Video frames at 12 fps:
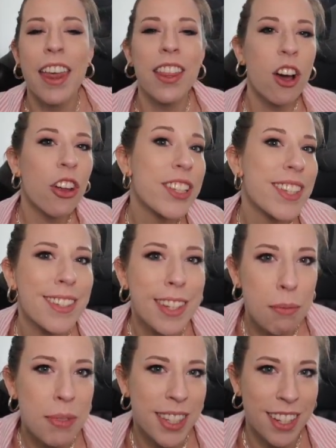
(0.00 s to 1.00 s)
and they call it
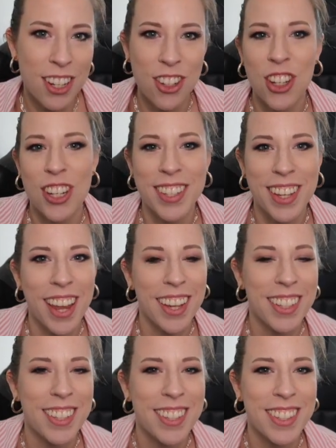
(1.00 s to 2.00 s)
Sim City
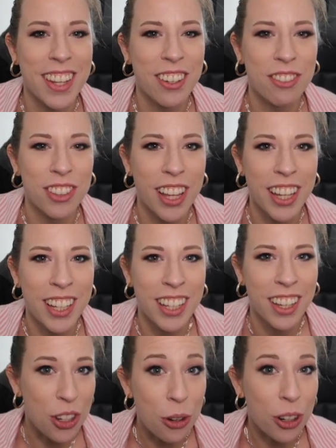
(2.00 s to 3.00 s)
cheesecake instead of like
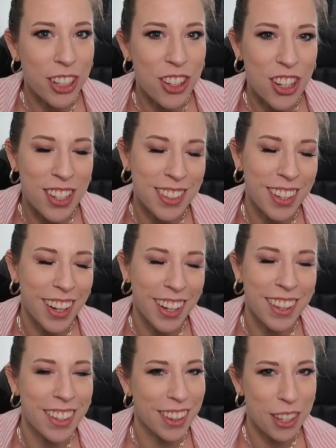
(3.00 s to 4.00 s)
New York cheesecake.
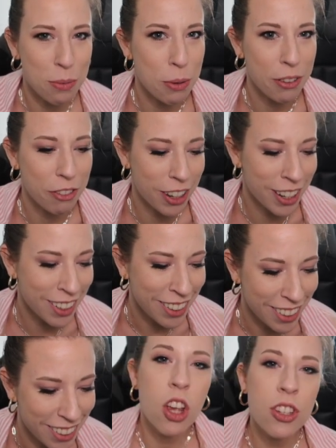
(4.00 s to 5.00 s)
I think that's pretty funny.
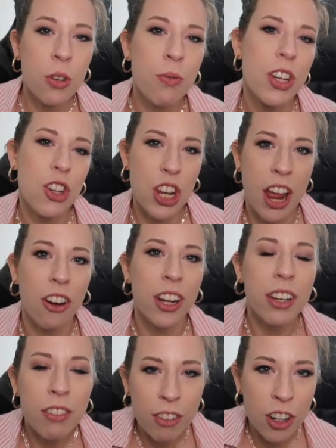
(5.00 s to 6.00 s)
There's also
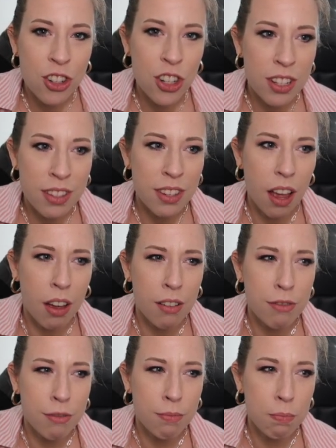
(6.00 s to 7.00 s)
vegetarian versions
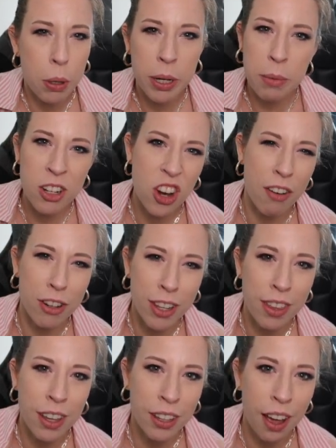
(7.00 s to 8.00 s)
of pretty much
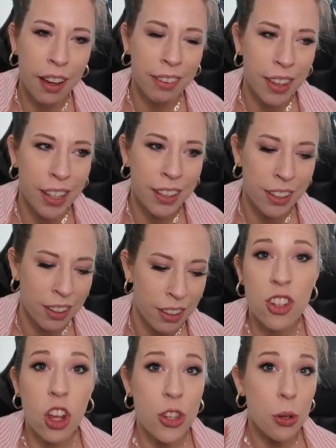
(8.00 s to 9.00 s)
everything, I think. And
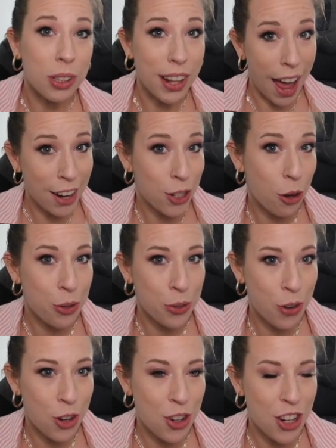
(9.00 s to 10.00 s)
there's also lactose
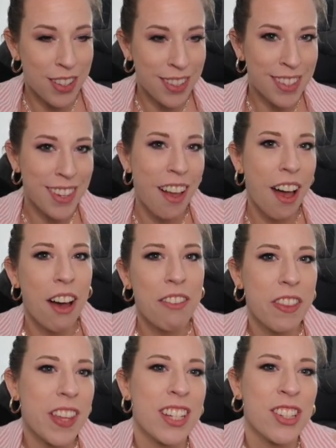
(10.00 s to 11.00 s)
versions
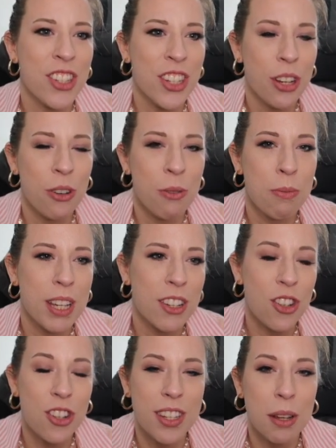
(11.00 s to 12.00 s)
of things too,
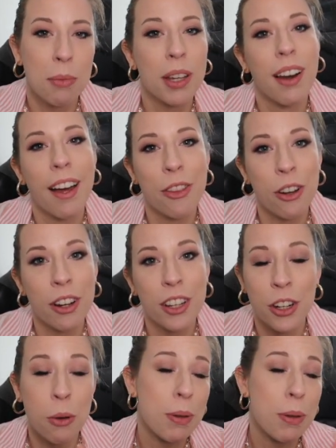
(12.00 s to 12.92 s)
because your sim can either,